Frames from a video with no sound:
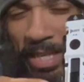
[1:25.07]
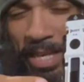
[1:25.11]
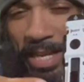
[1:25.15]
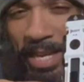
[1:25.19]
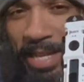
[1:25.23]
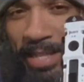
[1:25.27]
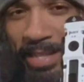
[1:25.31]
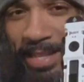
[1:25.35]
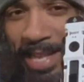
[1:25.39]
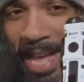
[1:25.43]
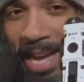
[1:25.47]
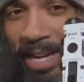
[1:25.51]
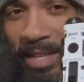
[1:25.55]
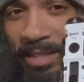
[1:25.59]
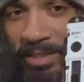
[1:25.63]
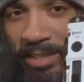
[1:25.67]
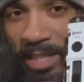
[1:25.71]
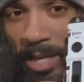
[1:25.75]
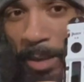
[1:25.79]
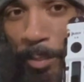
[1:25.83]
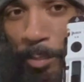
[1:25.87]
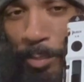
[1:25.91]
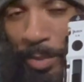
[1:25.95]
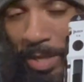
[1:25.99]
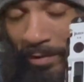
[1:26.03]
Next
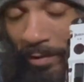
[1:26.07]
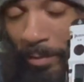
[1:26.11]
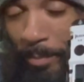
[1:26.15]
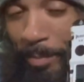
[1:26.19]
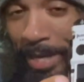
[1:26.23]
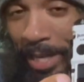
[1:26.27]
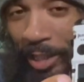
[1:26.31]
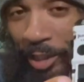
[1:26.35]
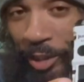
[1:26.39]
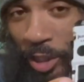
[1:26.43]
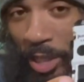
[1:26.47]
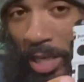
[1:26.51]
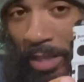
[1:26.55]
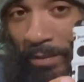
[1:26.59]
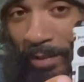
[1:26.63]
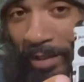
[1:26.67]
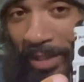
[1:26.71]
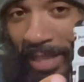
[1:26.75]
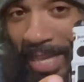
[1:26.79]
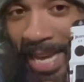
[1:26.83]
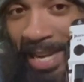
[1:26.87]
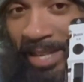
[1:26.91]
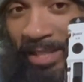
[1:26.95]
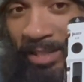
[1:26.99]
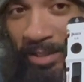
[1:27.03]
up, you have a picture of a
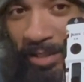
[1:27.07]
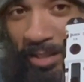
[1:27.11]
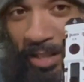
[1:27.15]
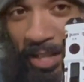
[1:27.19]
light